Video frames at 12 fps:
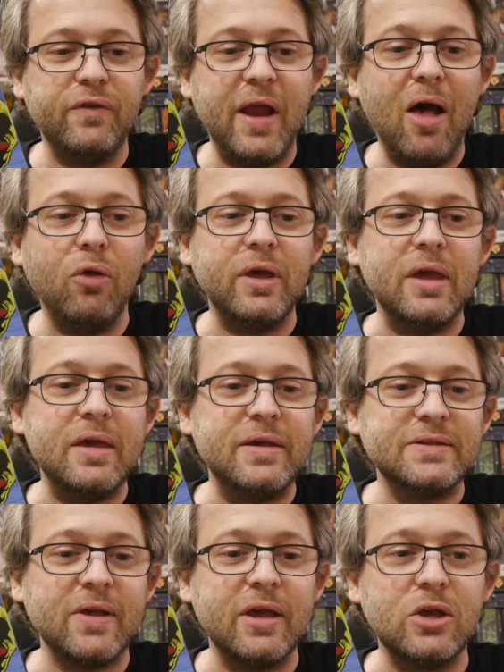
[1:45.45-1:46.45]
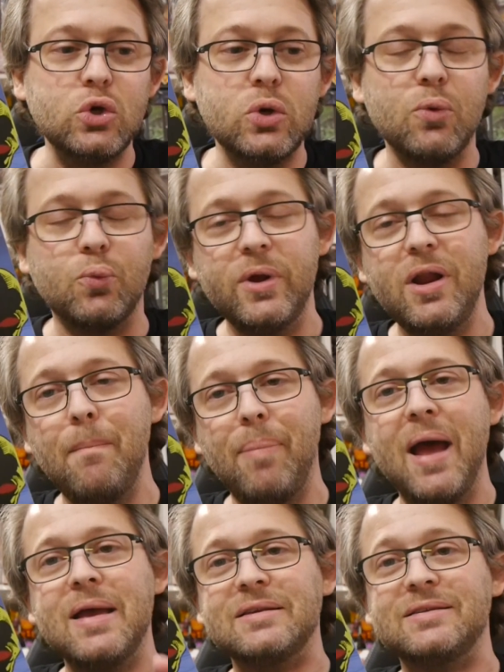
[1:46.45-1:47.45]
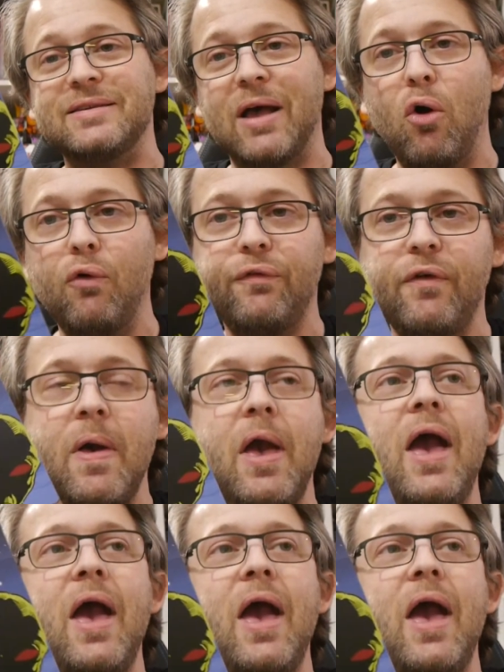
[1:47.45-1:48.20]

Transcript: finale is like you can read it by itself.